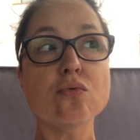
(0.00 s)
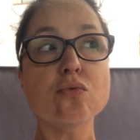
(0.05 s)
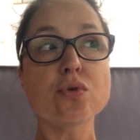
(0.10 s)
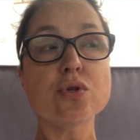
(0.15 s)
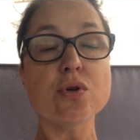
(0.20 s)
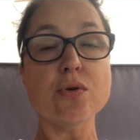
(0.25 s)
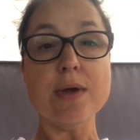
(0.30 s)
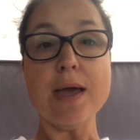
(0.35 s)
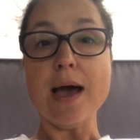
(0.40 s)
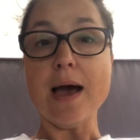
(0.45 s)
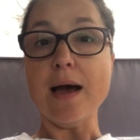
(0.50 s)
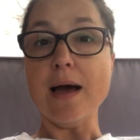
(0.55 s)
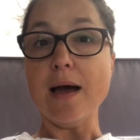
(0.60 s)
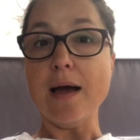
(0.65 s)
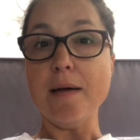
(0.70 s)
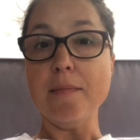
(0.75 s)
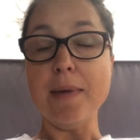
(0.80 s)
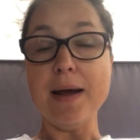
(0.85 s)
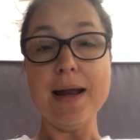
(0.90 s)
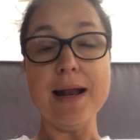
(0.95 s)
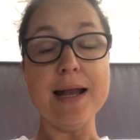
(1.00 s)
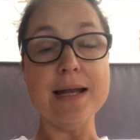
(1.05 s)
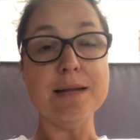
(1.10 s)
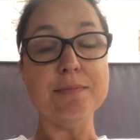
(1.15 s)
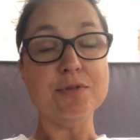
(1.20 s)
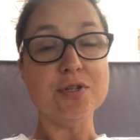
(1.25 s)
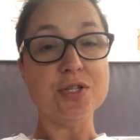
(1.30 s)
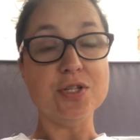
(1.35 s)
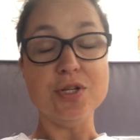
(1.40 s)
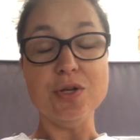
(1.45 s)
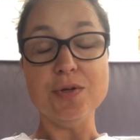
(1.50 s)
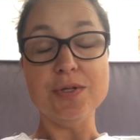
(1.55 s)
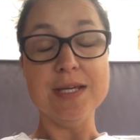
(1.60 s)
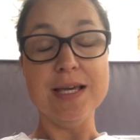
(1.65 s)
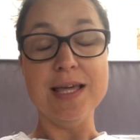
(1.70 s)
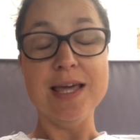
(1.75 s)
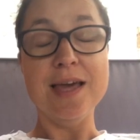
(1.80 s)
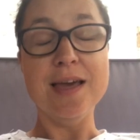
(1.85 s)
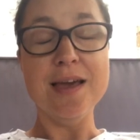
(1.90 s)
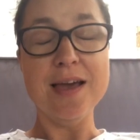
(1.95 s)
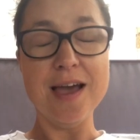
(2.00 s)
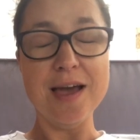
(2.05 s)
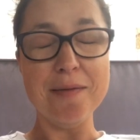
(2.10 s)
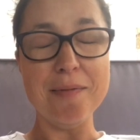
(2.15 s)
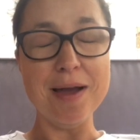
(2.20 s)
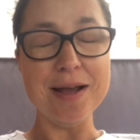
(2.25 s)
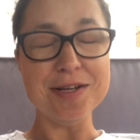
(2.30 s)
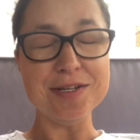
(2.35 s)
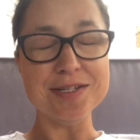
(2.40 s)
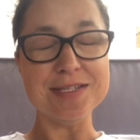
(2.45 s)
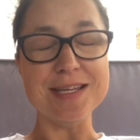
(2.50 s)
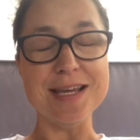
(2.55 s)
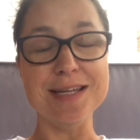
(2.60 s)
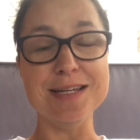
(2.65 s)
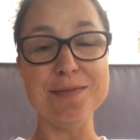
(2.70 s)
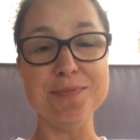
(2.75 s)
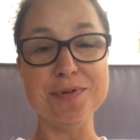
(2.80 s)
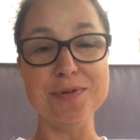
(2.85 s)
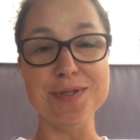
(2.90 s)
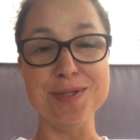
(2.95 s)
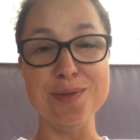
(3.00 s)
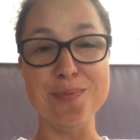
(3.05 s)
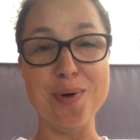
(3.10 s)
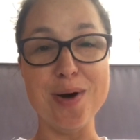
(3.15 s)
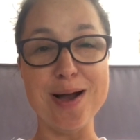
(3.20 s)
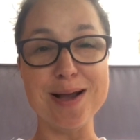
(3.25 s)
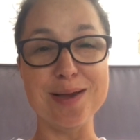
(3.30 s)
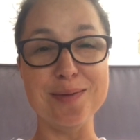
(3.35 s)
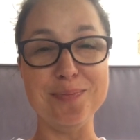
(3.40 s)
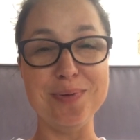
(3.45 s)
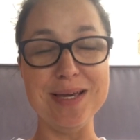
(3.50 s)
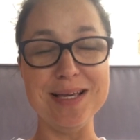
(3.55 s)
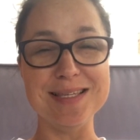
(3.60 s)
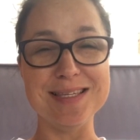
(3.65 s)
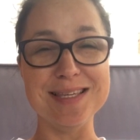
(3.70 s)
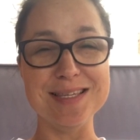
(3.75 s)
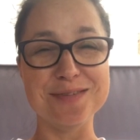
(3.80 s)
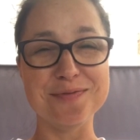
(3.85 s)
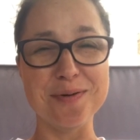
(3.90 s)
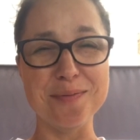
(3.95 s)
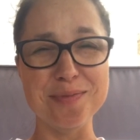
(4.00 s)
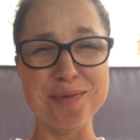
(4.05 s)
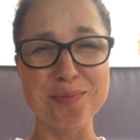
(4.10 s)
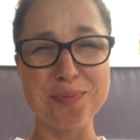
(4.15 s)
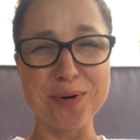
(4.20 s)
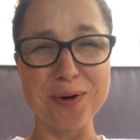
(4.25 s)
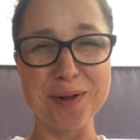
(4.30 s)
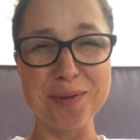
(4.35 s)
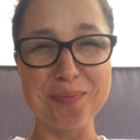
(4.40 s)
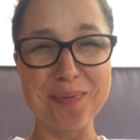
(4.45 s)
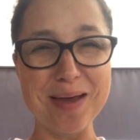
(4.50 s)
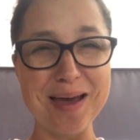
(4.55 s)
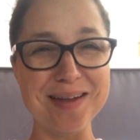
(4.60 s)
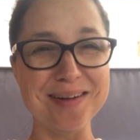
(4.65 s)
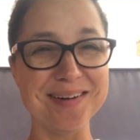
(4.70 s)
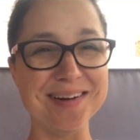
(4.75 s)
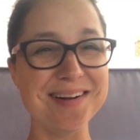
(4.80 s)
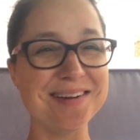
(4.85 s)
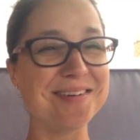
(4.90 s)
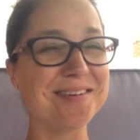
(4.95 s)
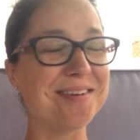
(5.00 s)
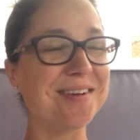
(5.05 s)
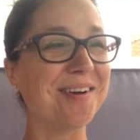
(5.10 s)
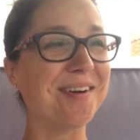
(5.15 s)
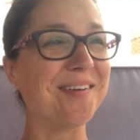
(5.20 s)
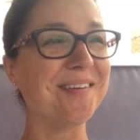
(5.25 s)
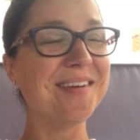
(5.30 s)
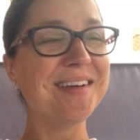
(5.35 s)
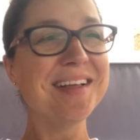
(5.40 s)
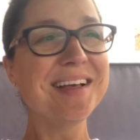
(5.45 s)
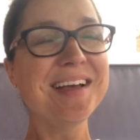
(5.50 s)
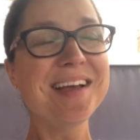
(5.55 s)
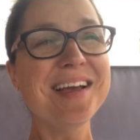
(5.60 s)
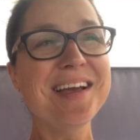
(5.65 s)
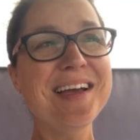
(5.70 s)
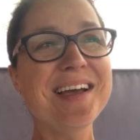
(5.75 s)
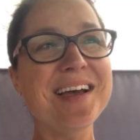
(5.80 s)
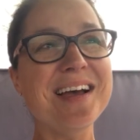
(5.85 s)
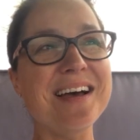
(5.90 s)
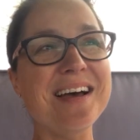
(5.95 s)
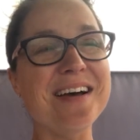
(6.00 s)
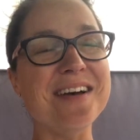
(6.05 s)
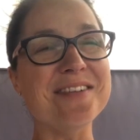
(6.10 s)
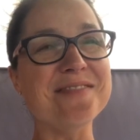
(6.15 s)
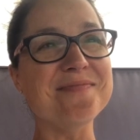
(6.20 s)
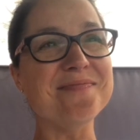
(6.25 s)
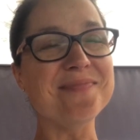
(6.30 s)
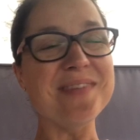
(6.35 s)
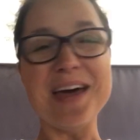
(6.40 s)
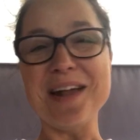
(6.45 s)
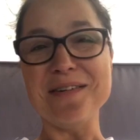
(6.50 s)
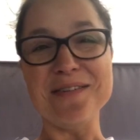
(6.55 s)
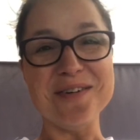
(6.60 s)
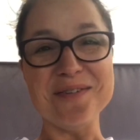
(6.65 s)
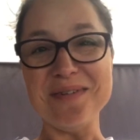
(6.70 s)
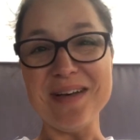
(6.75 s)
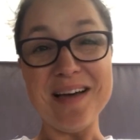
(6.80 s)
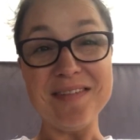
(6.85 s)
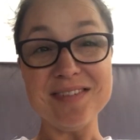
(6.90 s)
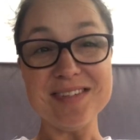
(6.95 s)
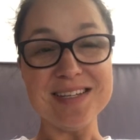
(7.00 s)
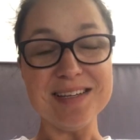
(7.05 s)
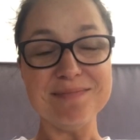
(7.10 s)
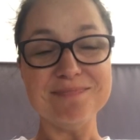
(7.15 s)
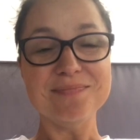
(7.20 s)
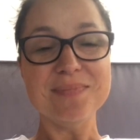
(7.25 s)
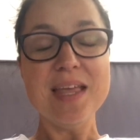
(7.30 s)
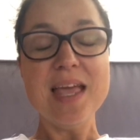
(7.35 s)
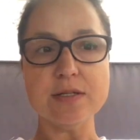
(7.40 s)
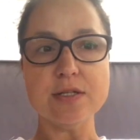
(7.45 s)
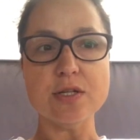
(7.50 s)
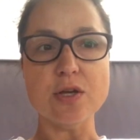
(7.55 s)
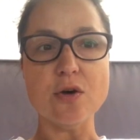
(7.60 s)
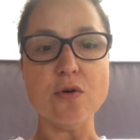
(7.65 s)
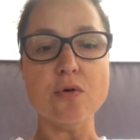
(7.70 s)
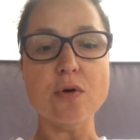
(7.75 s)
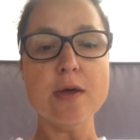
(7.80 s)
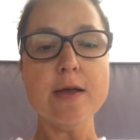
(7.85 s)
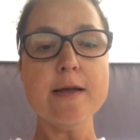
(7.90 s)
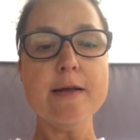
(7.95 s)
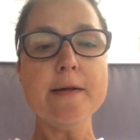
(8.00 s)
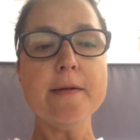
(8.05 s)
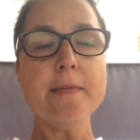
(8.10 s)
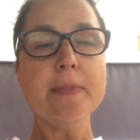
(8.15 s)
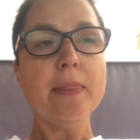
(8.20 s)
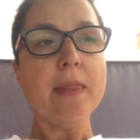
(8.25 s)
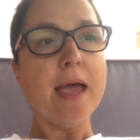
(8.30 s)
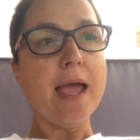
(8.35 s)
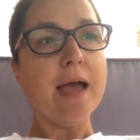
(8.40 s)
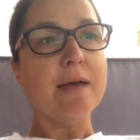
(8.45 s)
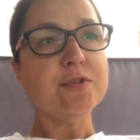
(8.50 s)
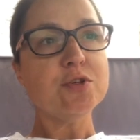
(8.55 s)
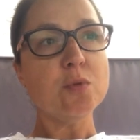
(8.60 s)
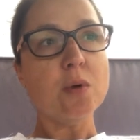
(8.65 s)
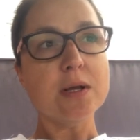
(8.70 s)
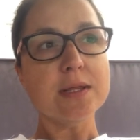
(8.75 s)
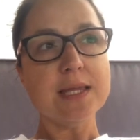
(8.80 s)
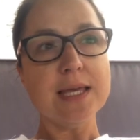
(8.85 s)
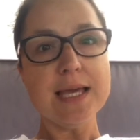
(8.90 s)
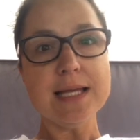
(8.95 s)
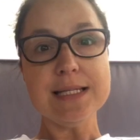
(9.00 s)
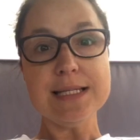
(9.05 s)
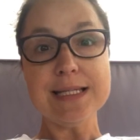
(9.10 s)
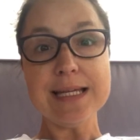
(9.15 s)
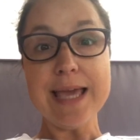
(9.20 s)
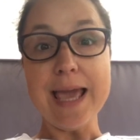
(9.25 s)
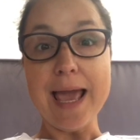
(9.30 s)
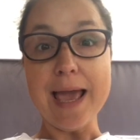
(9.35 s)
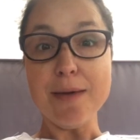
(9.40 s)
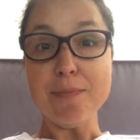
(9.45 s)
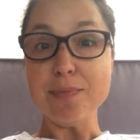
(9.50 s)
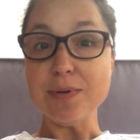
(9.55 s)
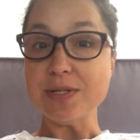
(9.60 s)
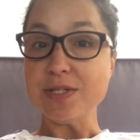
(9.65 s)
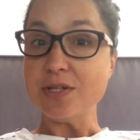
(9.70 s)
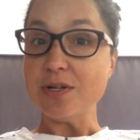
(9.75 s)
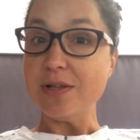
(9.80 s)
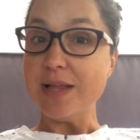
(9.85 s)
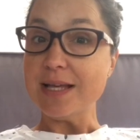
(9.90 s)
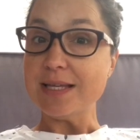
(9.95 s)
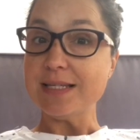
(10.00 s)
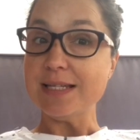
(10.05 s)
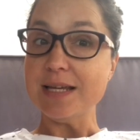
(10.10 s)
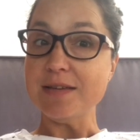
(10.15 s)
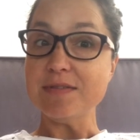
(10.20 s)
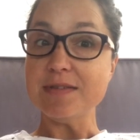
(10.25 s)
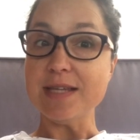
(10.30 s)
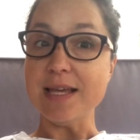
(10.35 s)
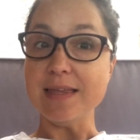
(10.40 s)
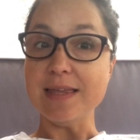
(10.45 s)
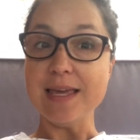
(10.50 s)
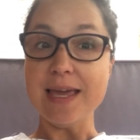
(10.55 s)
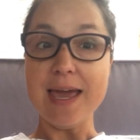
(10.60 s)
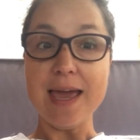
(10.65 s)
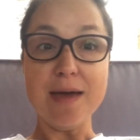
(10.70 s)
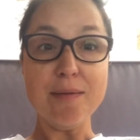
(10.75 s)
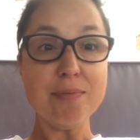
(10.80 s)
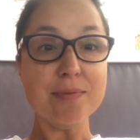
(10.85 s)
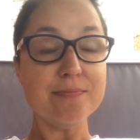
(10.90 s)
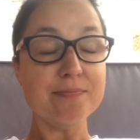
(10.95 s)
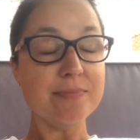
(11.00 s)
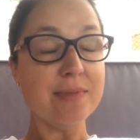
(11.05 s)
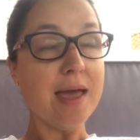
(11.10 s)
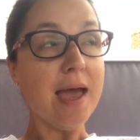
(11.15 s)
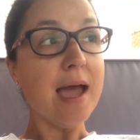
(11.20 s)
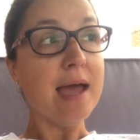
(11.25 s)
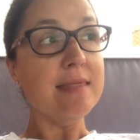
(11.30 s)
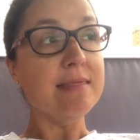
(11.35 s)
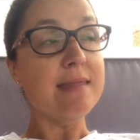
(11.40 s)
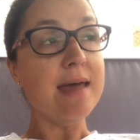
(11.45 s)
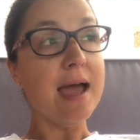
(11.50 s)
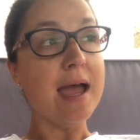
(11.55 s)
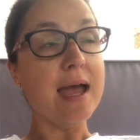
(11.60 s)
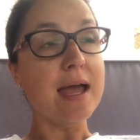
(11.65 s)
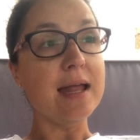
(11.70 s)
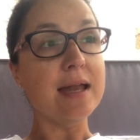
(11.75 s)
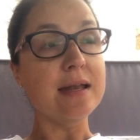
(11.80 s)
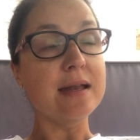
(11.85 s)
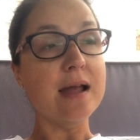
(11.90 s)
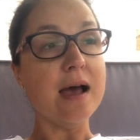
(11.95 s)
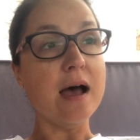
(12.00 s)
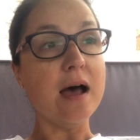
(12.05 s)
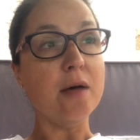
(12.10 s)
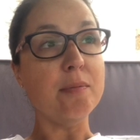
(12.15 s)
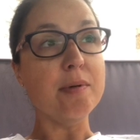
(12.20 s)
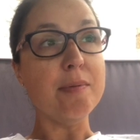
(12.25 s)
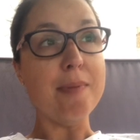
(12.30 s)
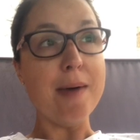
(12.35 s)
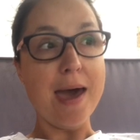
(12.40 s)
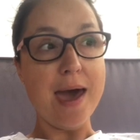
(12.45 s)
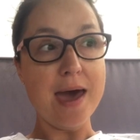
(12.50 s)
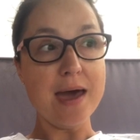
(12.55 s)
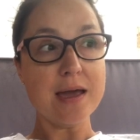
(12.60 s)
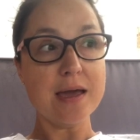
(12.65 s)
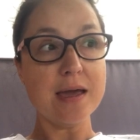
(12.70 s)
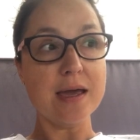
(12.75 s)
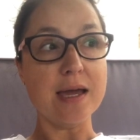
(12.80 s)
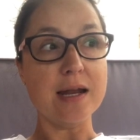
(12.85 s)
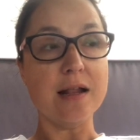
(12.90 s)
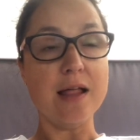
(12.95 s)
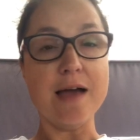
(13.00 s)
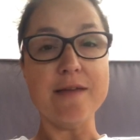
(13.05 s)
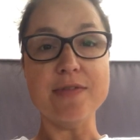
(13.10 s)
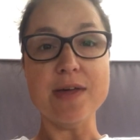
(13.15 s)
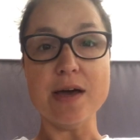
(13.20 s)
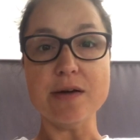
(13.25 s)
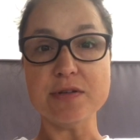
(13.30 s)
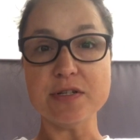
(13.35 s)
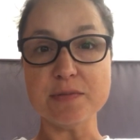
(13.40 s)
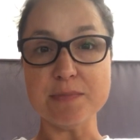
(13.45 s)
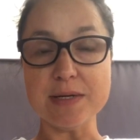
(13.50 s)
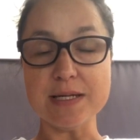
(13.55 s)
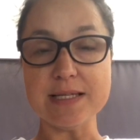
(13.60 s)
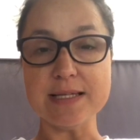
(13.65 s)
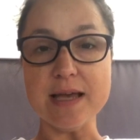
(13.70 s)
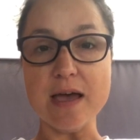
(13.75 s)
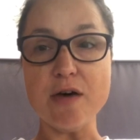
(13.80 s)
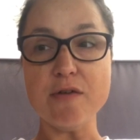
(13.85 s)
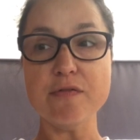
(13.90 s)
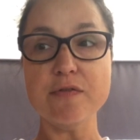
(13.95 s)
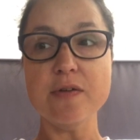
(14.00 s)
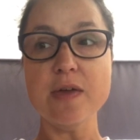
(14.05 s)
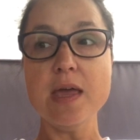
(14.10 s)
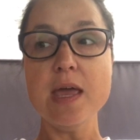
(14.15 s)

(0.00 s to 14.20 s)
yeah, I might end up just using, the pocket pieces from the Burda pattern. I don't know. We'll have to see. So I have to walk the kids to camp. It's their last day of sailing camp. And then I'll be back and I'll have the house to myself.